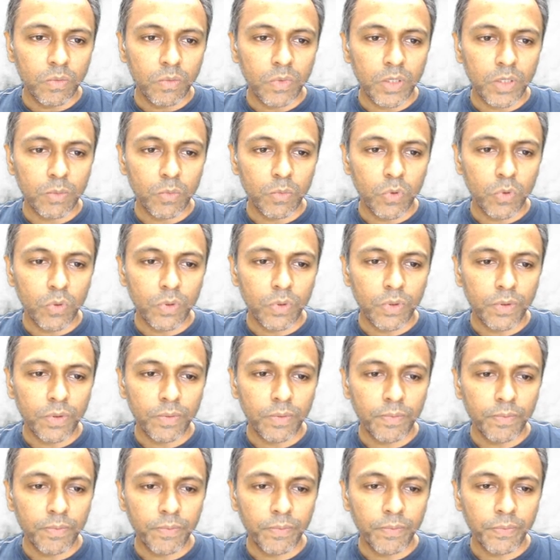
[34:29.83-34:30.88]
one more.
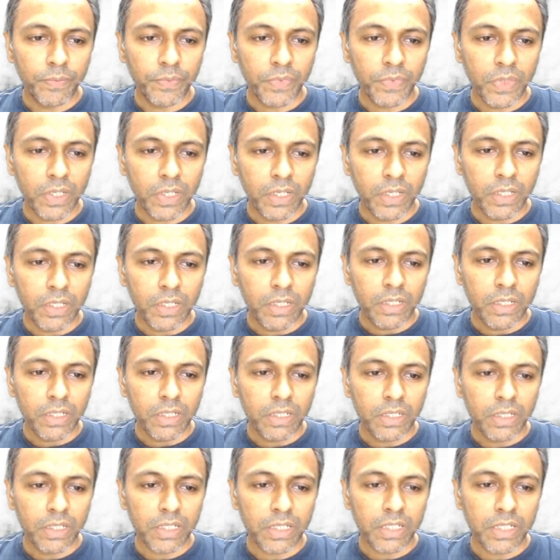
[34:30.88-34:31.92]

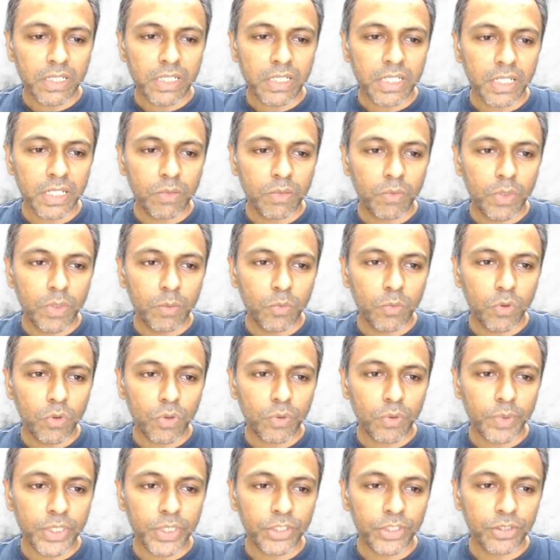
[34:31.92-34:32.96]
Let us take one
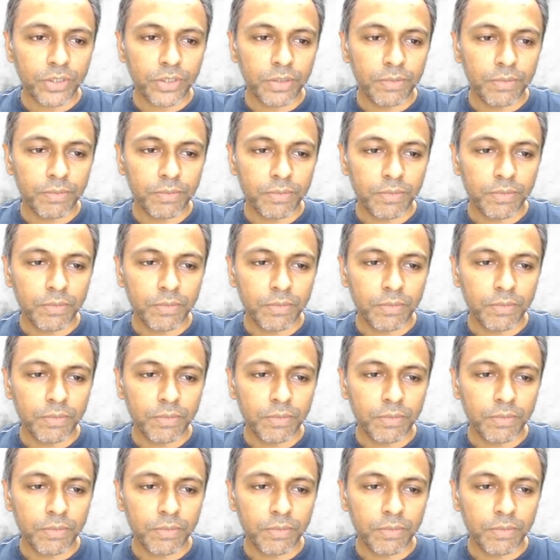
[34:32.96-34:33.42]
more question.